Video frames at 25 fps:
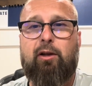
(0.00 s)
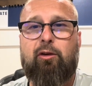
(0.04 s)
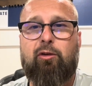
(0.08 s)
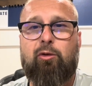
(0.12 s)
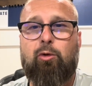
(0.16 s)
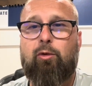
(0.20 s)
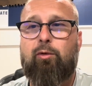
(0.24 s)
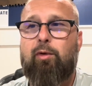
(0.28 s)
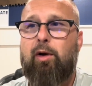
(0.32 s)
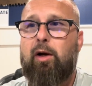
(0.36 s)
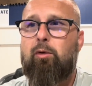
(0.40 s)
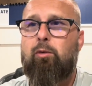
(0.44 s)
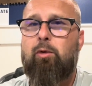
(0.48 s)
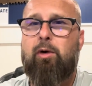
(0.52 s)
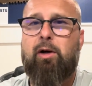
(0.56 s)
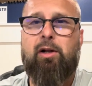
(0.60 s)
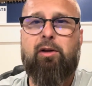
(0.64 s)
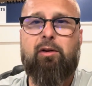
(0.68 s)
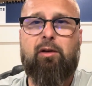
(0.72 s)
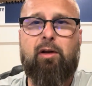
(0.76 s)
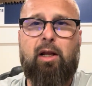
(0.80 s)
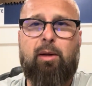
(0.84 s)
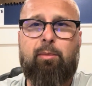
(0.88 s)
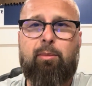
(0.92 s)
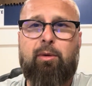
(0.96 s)
So if I run
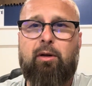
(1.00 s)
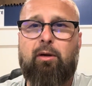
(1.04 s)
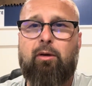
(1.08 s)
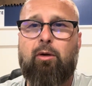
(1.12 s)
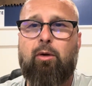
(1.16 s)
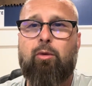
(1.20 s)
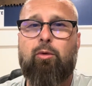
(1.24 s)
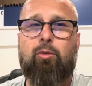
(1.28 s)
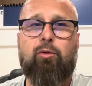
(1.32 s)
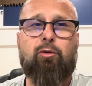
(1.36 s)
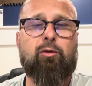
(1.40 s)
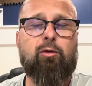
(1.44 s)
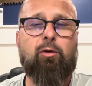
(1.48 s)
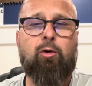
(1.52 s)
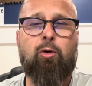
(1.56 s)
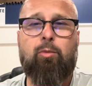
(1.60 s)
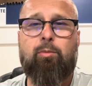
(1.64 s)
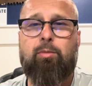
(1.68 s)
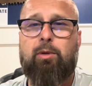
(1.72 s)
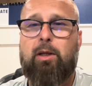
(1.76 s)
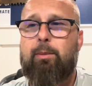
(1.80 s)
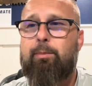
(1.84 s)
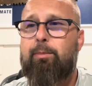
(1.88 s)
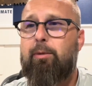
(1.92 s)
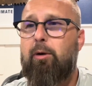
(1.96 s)
into them at Lowe's or Home
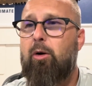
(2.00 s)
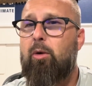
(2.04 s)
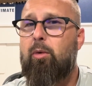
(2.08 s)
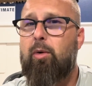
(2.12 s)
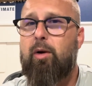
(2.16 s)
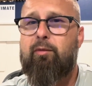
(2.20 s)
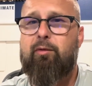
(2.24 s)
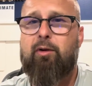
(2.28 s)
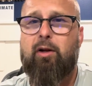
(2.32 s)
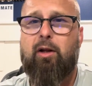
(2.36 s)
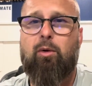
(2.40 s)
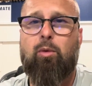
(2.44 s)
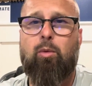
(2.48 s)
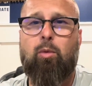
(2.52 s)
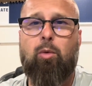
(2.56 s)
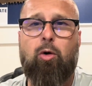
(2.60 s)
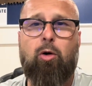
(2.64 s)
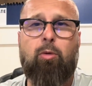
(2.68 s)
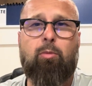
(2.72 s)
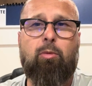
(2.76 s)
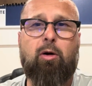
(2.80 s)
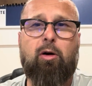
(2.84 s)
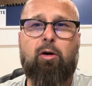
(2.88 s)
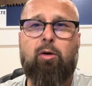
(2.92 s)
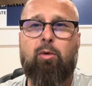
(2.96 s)
Depot or even at a
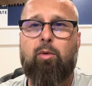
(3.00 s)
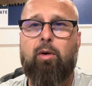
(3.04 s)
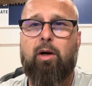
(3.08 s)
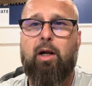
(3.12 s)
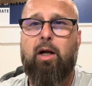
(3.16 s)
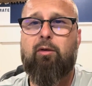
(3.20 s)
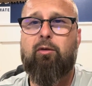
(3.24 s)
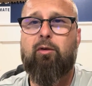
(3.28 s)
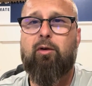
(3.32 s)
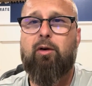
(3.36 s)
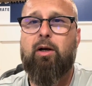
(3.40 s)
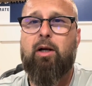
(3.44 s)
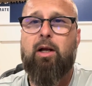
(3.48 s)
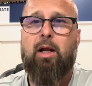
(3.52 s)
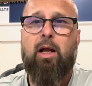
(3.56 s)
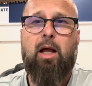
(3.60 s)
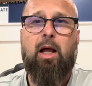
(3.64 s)
Walmart or whatever,